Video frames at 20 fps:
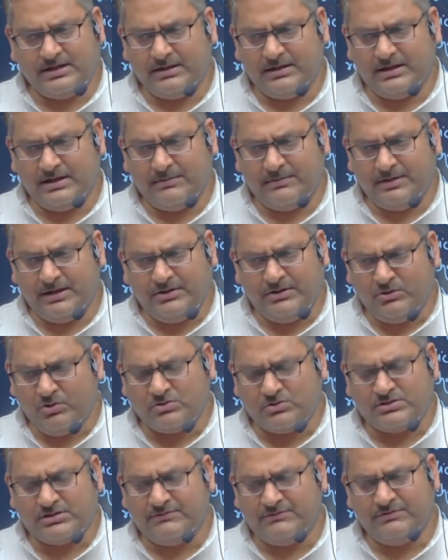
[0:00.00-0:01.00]

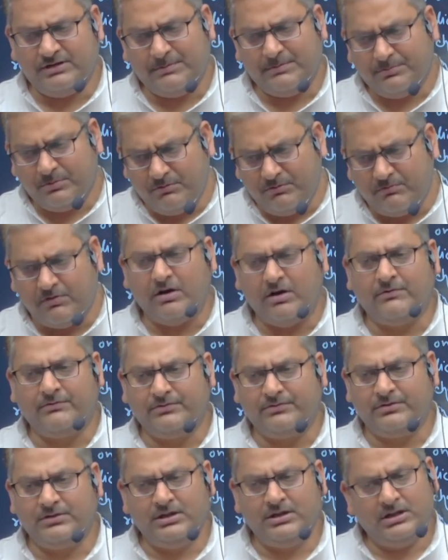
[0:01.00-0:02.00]
endorse and will approve of
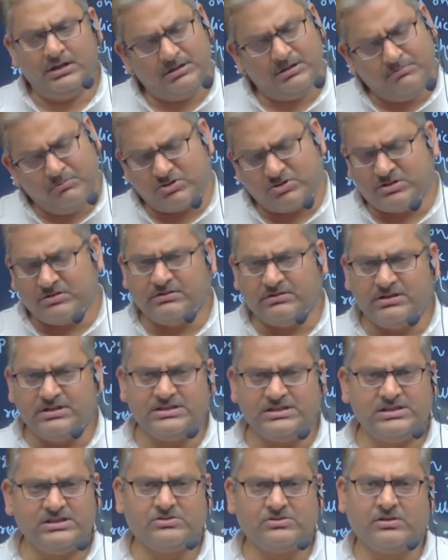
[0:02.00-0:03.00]
the most of the
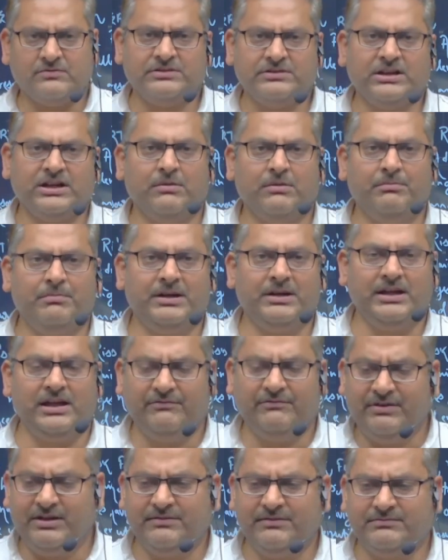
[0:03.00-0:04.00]
decisions of the government.
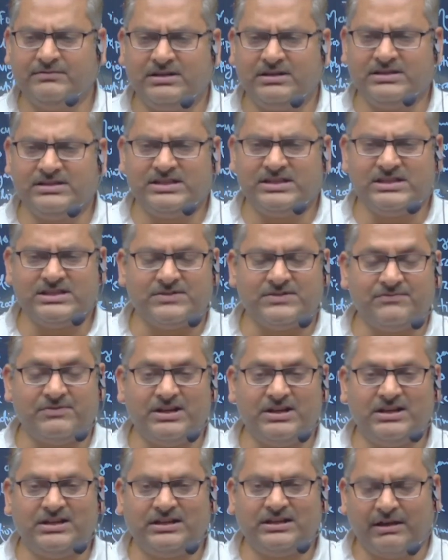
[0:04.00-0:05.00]
Even if the decision is very
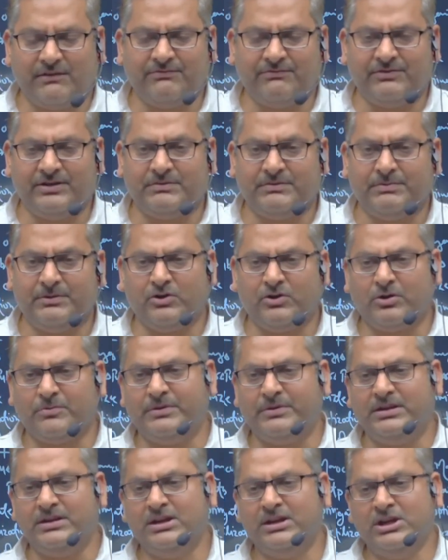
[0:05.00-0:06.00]
tough, it may not
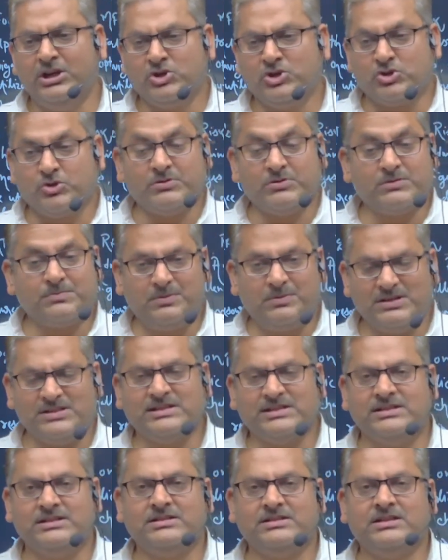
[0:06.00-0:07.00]
be so much
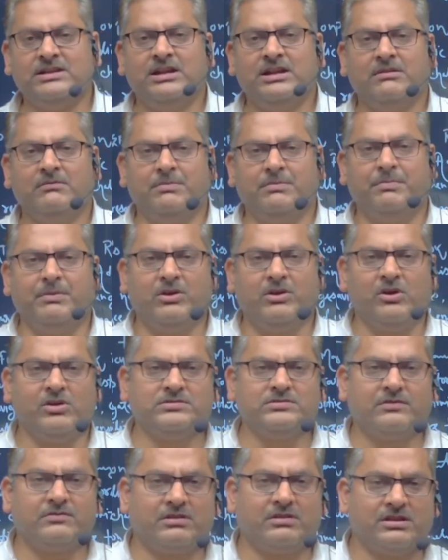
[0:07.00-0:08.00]
pleasant, but because
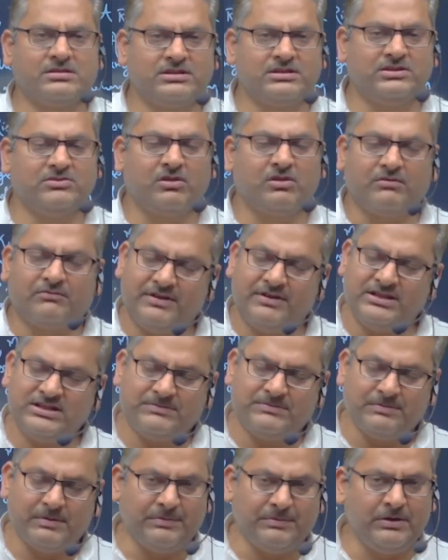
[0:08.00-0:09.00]
of trust and confidence,
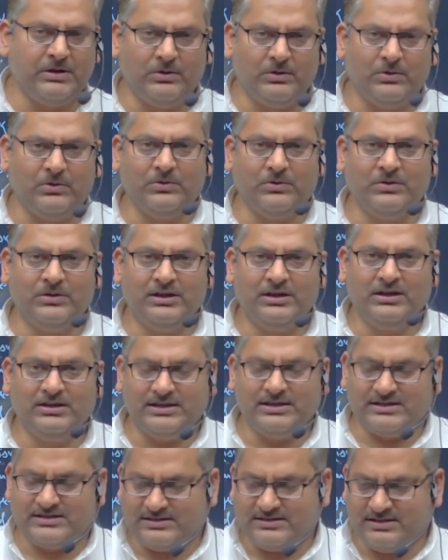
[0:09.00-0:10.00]
people know that
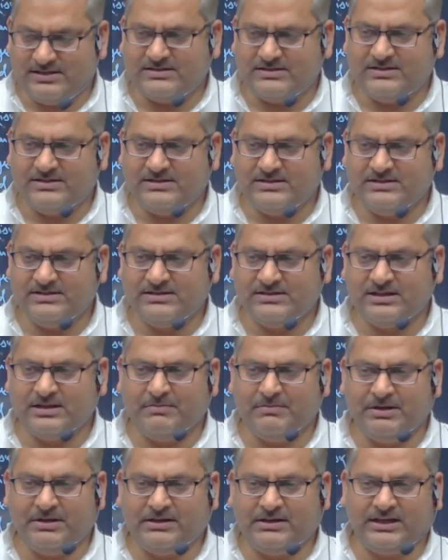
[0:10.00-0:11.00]
such decisions are
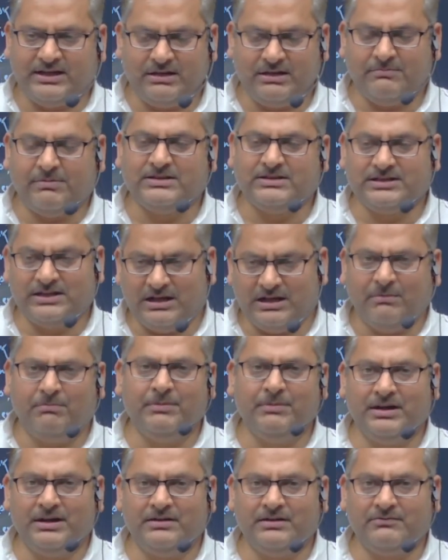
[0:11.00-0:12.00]
being taken by the
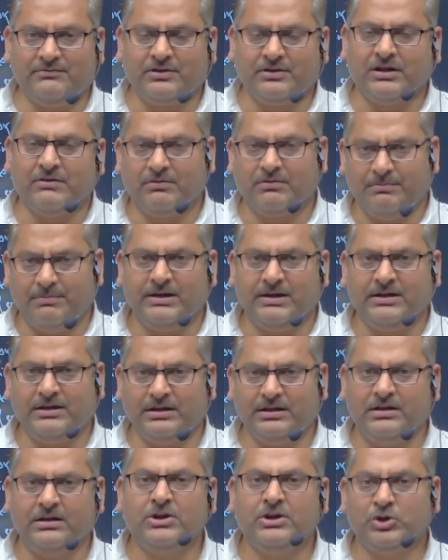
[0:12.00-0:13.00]
government for our better
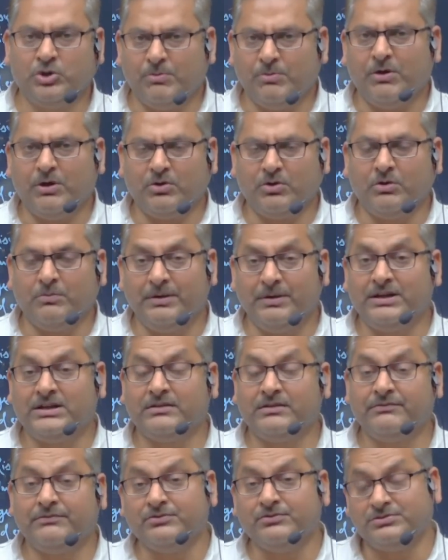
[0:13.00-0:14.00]
tomorrow or better
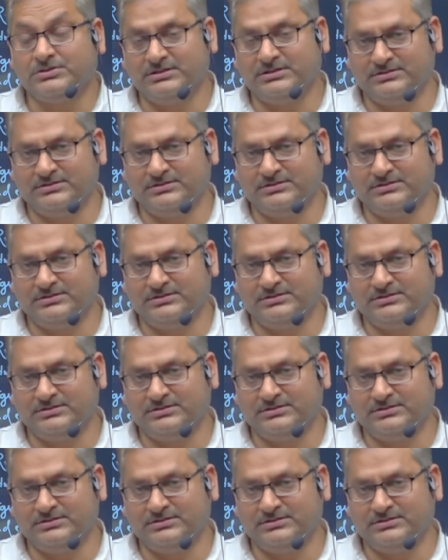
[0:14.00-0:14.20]
future.